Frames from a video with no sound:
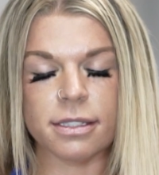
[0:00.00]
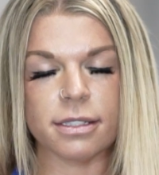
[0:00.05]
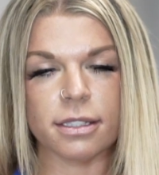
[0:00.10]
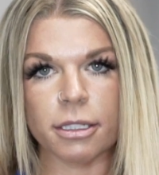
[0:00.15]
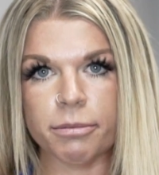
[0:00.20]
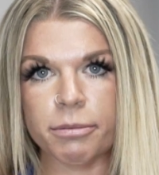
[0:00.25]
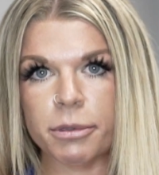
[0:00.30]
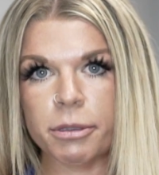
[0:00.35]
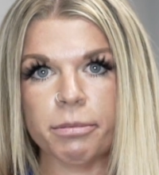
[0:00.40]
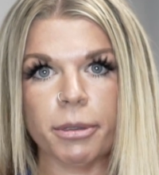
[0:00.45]

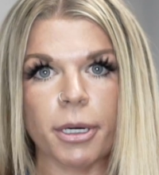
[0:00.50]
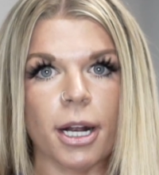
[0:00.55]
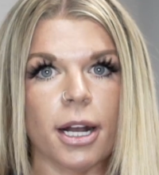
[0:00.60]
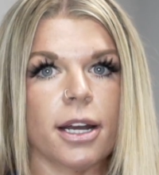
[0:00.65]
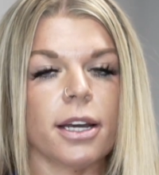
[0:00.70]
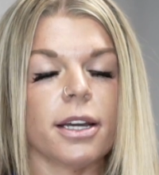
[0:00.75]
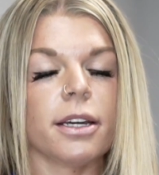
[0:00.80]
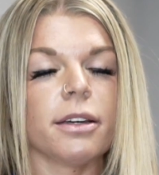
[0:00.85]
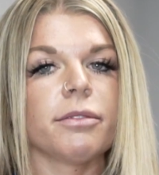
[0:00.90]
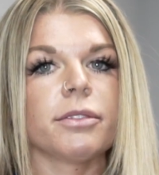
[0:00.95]
sleep
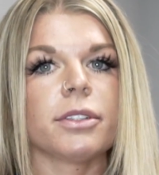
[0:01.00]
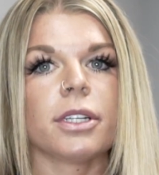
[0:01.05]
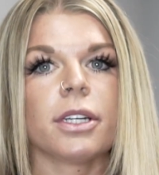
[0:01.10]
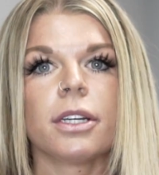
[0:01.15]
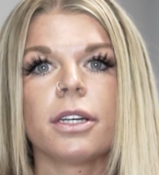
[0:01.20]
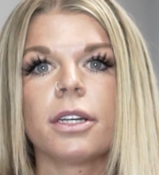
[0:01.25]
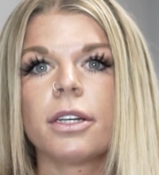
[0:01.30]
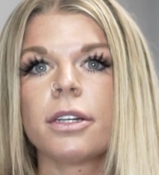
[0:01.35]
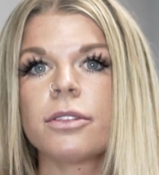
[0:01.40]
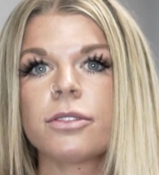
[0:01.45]
deprived,
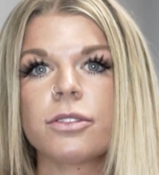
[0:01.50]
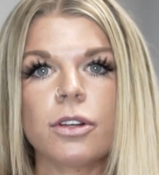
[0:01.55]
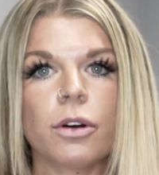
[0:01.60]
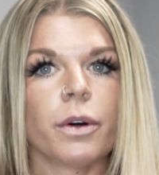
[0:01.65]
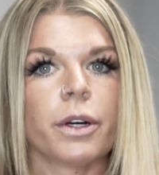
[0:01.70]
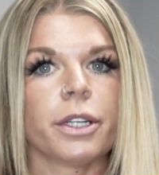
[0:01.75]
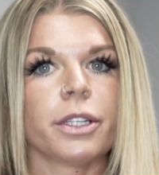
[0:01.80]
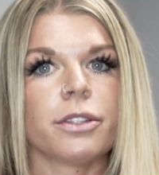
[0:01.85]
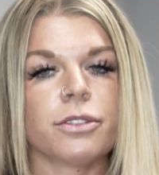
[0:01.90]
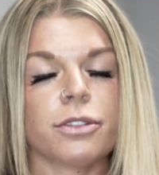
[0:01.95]
so
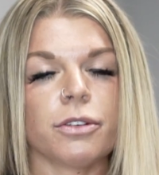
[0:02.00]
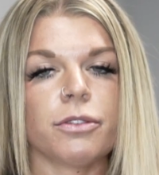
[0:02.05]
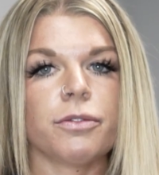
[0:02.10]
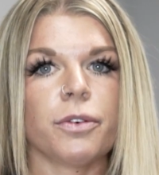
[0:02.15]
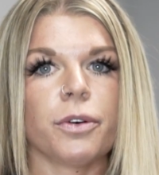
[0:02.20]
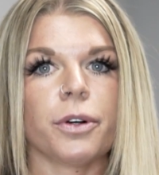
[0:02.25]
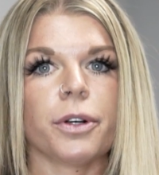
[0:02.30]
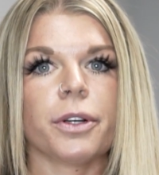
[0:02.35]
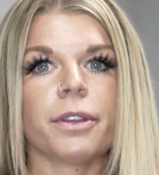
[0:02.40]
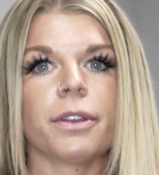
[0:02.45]
on and so
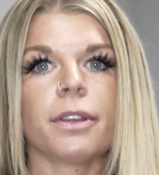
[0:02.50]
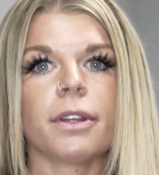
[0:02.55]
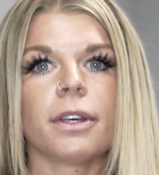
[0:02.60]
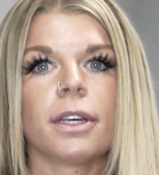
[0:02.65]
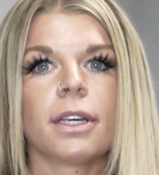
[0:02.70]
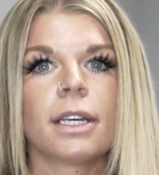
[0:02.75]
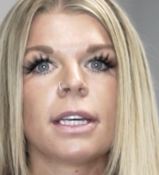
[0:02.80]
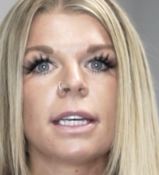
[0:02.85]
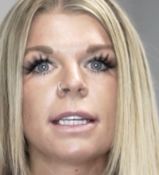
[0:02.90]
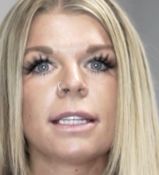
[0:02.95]
forth,
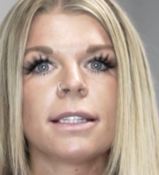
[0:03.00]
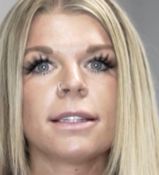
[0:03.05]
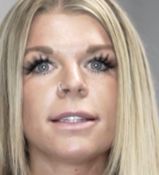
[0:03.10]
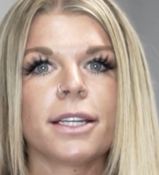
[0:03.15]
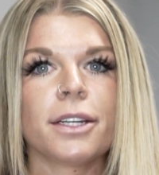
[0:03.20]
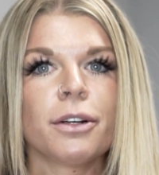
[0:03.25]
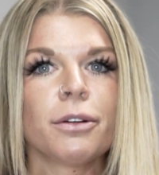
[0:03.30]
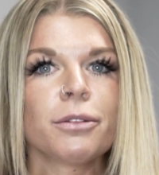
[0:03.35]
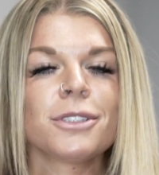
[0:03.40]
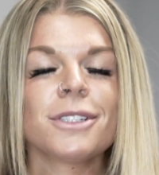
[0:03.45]

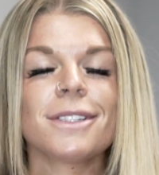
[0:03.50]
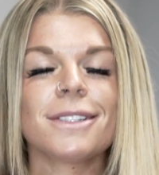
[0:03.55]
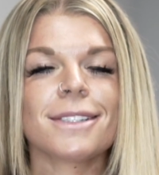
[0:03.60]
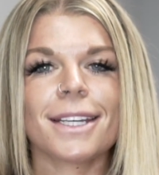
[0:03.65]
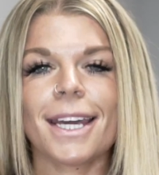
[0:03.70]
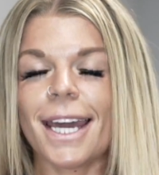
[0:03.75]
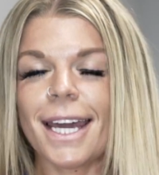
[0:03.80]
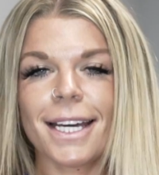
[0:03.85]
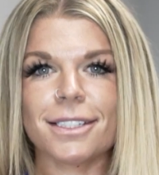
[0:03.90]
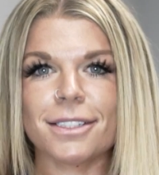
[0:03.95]
they don't
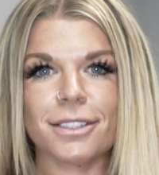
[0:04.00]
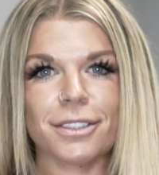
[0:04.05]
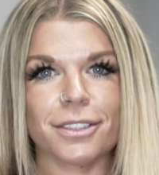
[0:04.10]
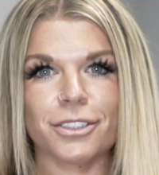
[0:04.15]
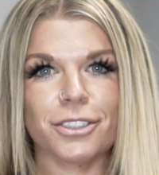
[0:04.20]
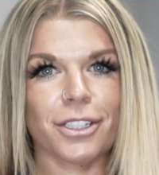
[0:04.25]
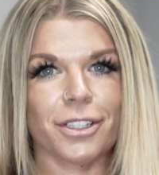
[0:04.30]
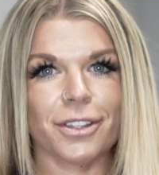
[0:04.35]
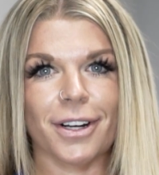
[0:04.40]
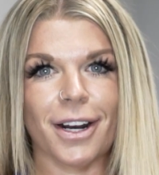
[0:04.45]
just cancel
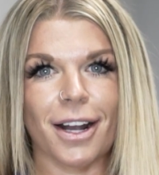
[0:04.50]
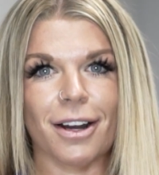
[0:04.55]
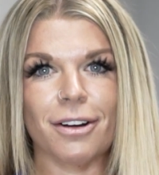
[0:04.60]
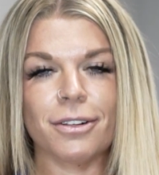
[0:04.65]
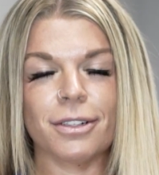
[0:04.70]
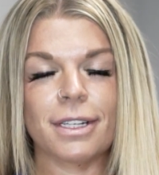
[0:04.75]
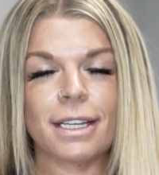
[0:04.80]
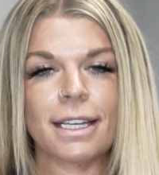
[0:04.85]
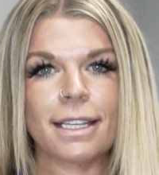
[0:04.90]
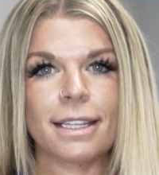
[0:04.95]
each other
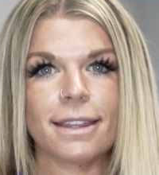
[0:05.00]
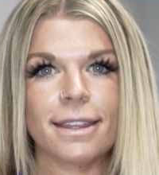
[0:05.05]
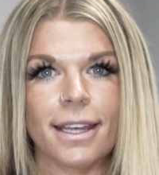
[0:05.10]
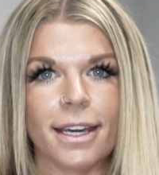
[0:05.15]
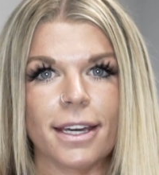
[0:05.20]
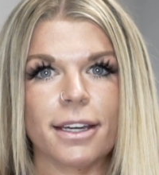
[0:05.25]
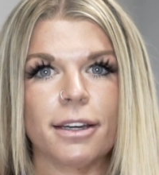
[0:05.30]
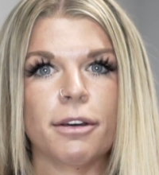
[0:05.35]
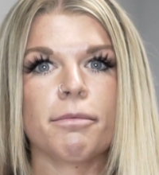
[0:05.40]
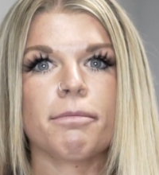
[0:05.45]
out,
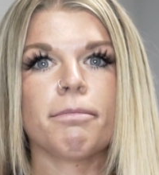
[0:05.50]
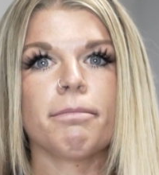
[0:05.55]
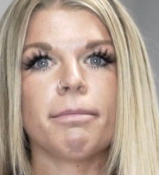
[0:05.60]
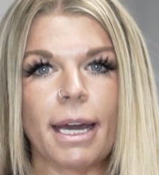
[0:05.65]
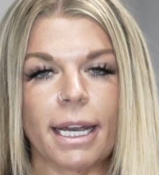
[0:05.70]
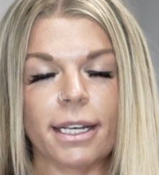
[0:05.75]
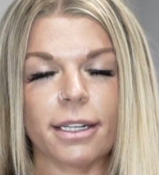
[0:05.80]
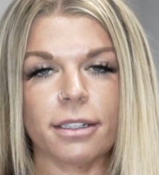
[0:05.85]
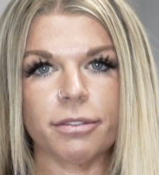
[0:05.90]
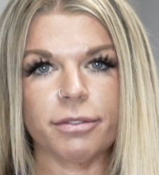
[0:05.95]
they
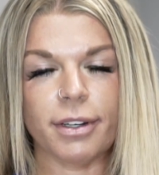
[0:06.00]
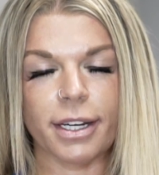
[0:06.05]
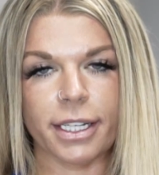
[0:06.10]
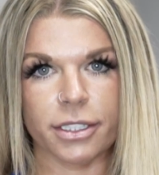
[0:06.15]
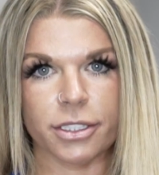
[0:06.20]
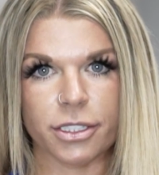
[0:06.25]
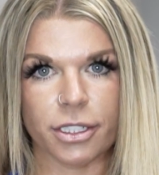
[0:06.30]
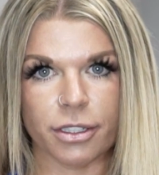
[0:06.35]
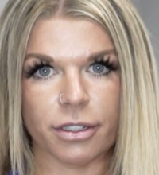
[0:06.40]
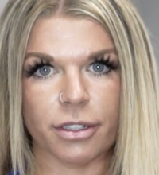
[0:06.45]
magnify
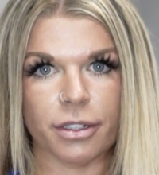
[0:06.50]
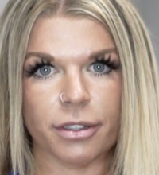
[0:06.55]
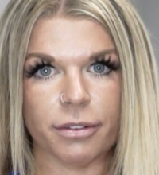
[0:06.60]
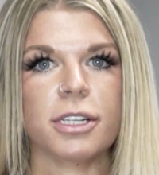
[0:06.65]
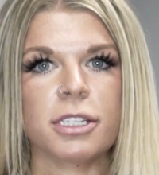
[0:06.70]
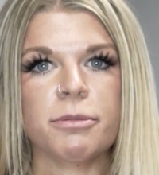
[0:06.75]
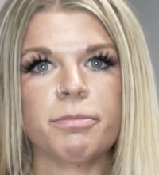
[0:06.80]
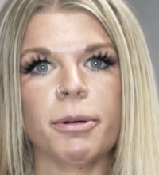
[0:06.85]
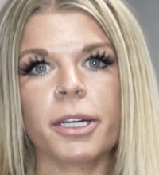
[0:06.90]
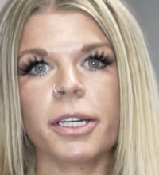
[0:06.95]
each other.
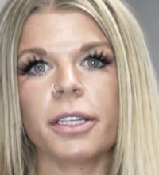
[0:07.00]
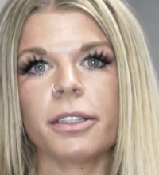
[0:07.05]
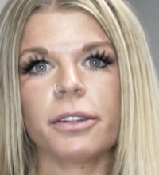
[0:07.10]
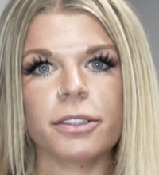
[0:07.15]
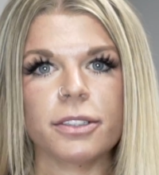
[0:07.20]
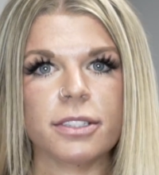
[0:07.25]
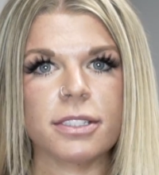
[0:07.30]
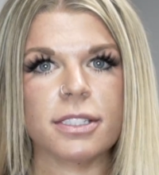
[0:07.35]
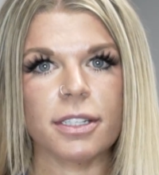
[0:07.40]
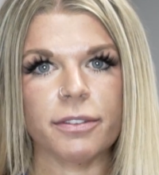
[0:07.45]
Stress bucket
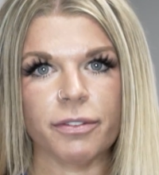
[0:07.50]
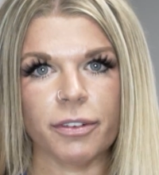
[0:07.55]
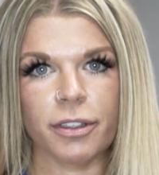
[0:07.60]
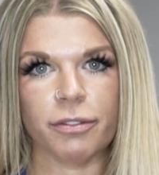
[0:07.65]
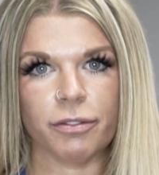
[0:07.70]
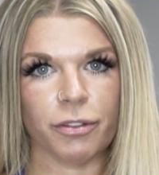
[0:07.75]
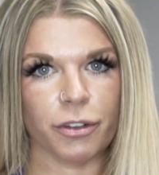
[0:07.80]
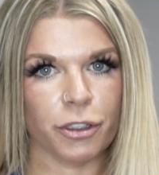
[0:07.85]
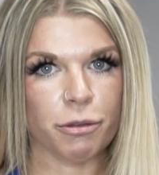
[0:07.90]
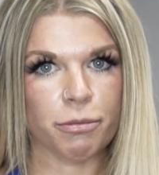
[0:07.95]
looks
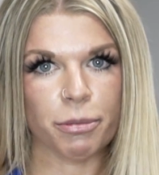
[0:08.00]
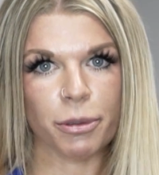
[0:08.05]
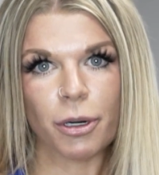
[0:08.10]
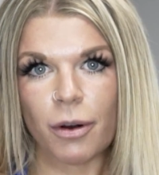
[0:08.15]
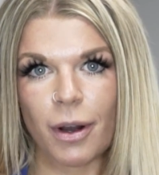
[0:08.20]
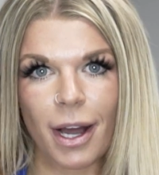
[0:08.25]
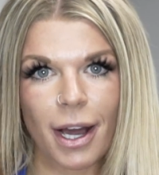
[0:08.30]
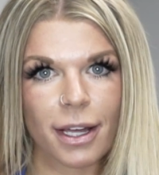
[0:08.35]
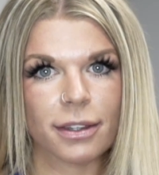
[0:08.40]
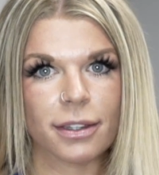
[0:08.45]
different for the
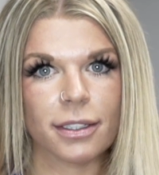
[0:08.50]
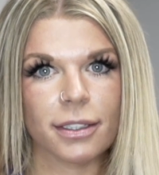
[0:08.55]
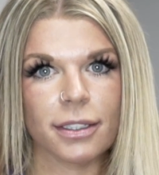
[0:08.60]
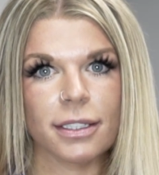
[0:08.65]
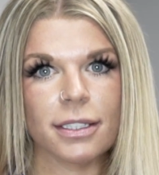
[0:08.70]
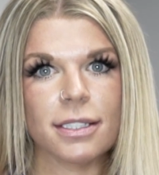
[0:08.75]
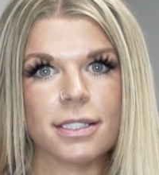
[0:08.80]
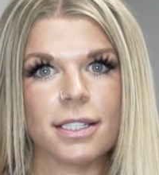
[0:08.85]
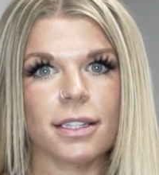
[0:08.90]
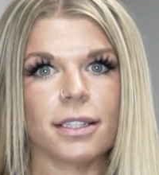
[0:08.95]
pro
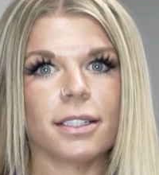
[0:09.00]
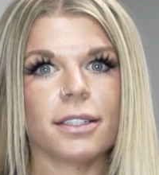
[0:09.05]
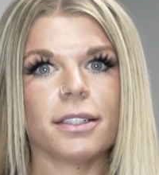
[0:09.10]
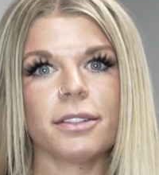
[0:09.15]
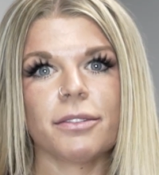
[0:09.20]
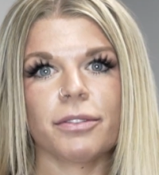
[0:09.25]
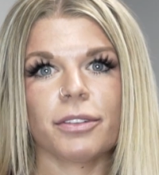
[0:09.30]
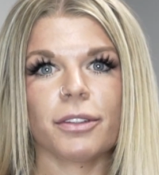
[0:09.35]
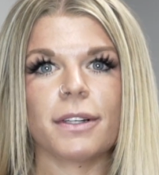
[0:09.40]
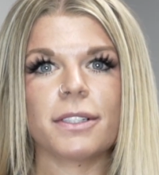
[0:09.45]
athletes and the
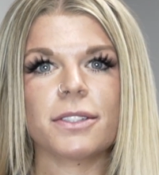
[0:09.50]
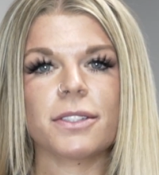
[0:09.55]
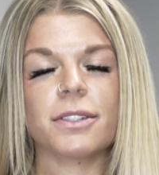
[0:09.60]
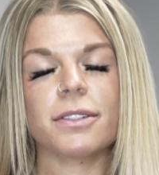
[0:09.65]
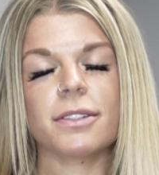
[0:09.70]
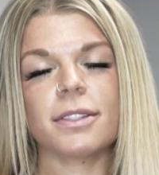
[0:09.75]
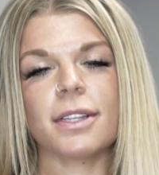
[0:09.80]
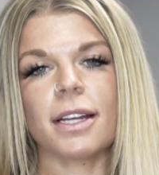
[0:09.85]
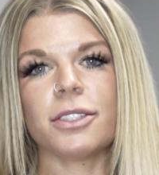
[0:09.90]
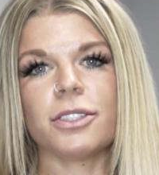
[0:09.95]

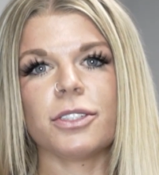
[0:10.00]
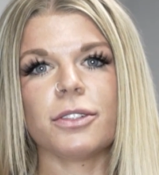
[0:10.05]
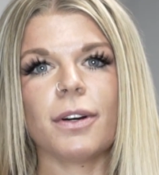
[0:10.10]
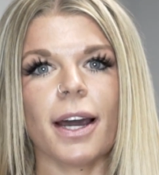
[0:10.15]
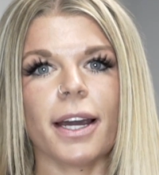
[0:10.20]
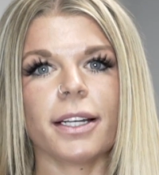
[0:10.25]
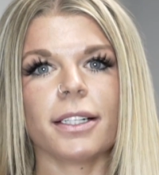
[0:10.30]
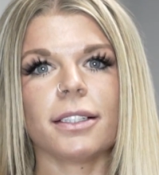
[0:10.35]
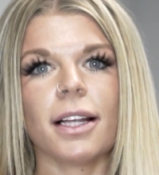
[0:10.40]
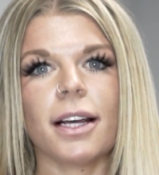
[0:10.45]
influencers that you
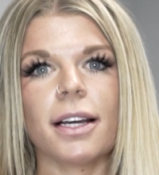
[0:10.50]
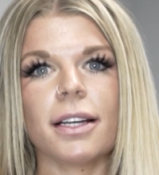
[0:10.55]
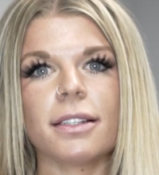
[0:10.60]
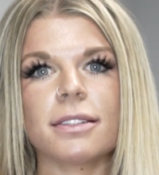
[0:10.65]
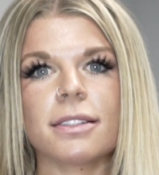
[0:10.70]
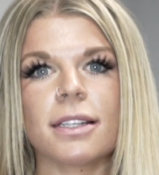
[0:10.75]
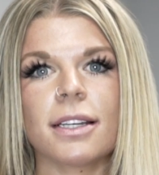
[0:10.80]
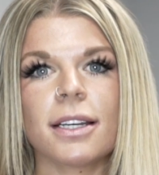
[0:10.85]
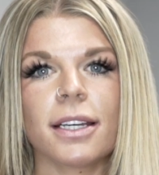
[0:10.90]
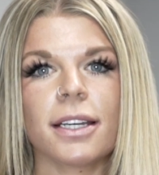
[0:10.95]

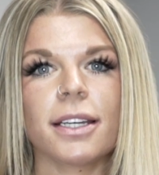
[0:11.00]
idolize.